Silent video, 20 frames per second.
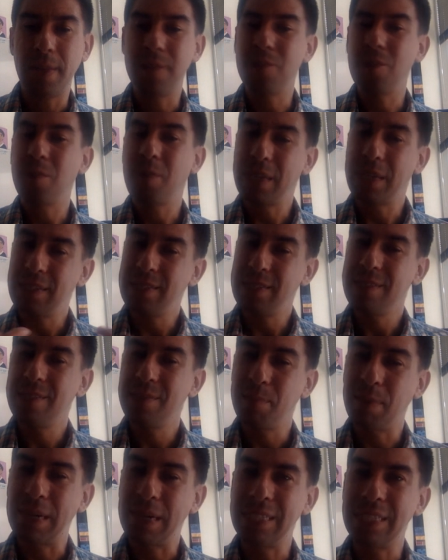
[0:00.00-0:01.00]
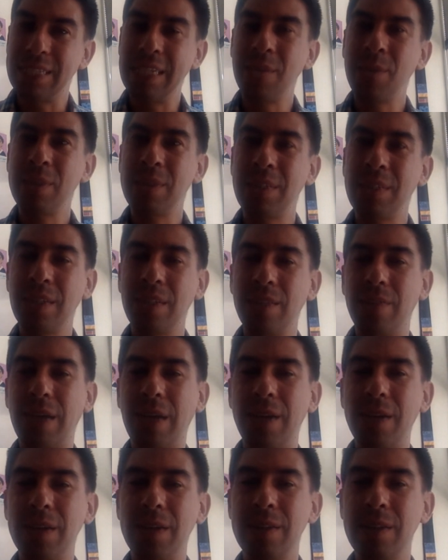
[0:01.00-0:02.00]
so by sequencing the
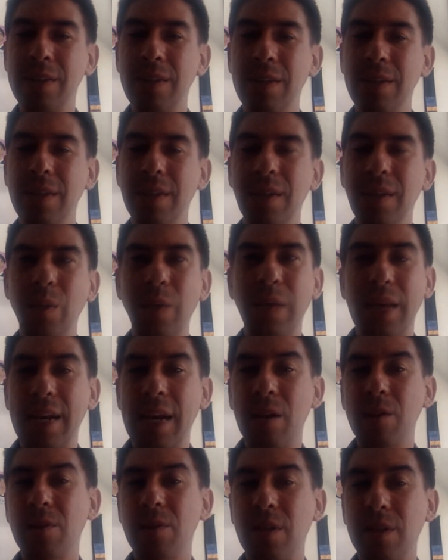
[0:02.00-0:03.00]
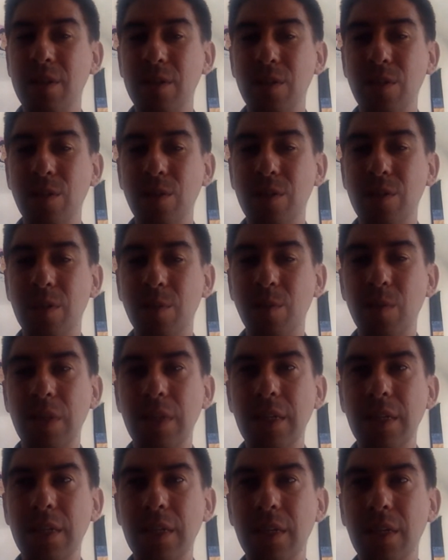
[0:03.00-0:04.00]
virus, we can now start to do some
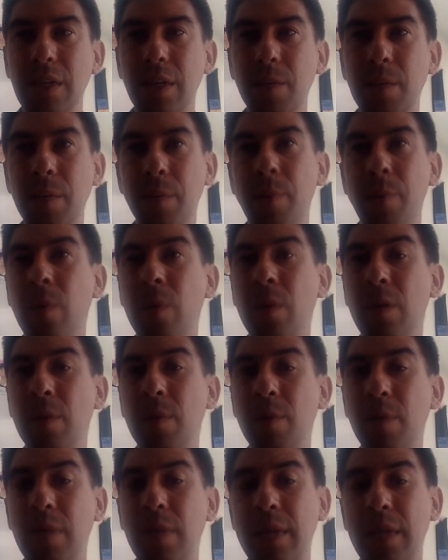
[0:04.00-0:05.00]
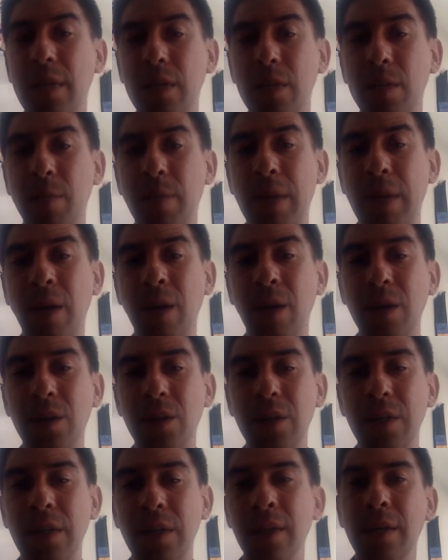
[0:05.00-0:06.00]
really important molecular
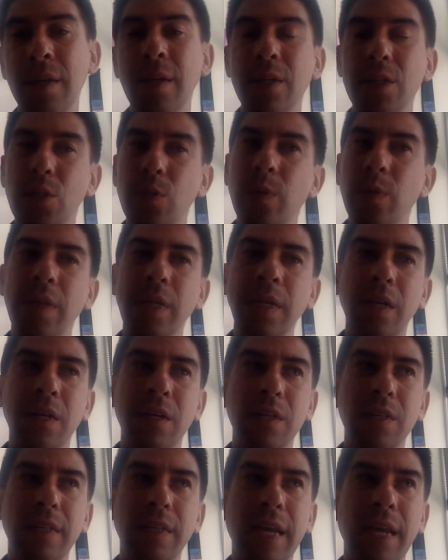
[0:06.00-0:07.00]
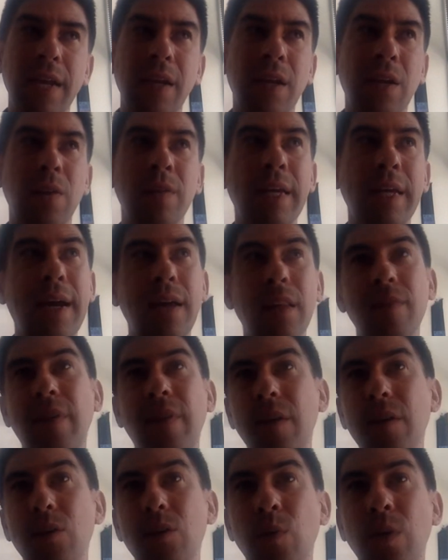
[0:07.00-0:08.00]
biology to really understand not only how the
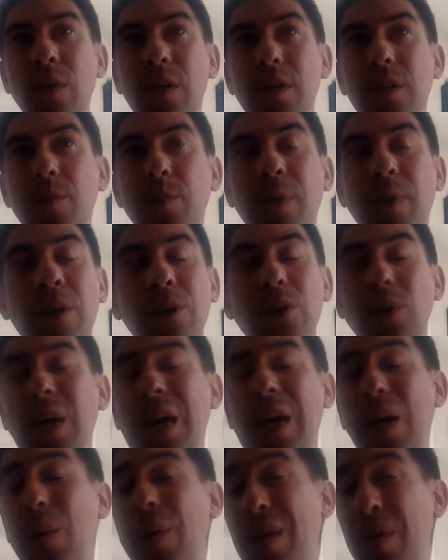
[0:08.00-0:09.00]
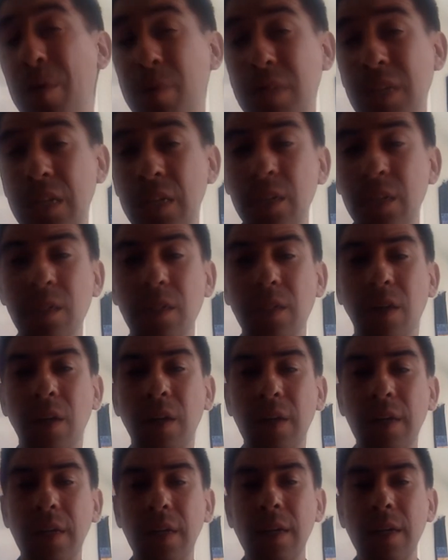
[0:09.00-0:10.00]
virus works, but also how we can potentially
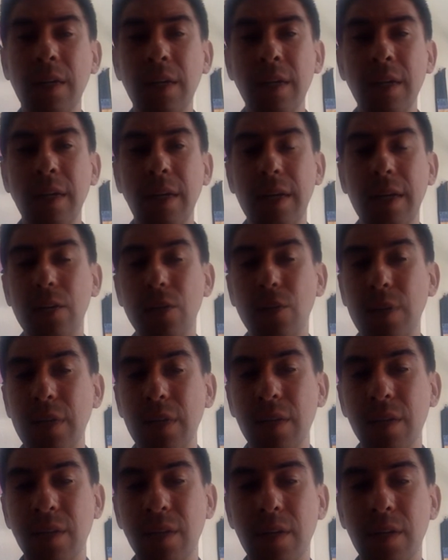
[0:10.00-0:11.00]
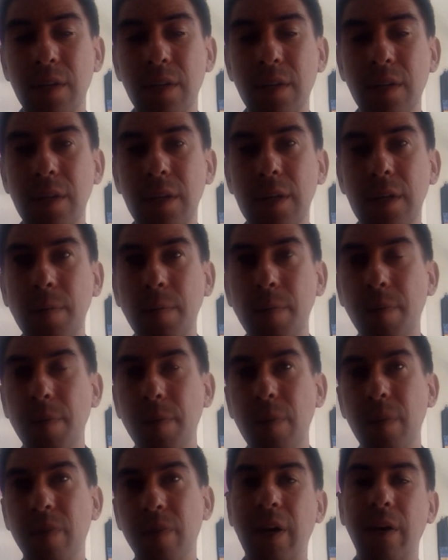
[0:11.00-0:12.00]
target and treat the
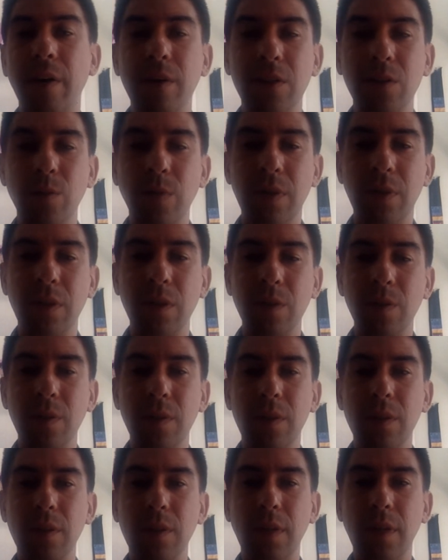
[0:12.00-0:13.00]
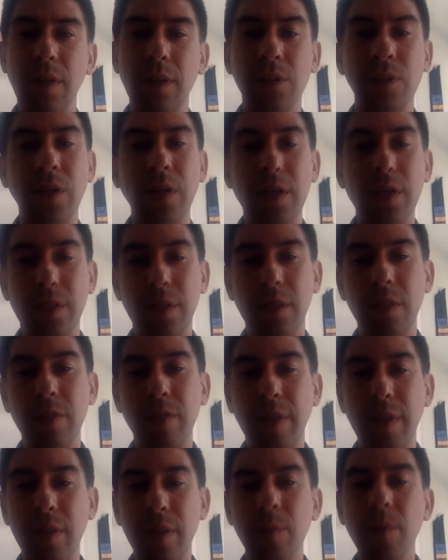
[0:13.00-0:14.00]
virus with drugs that are
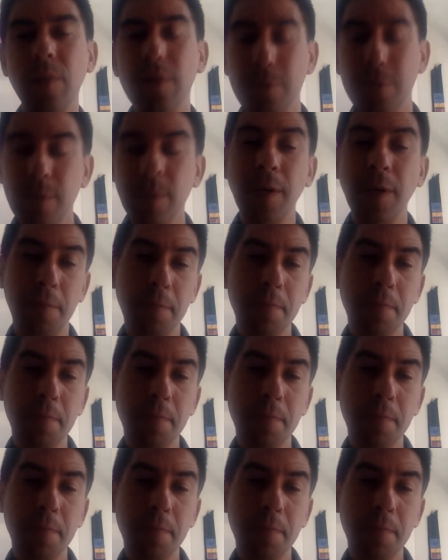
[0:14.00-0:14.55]
available. So,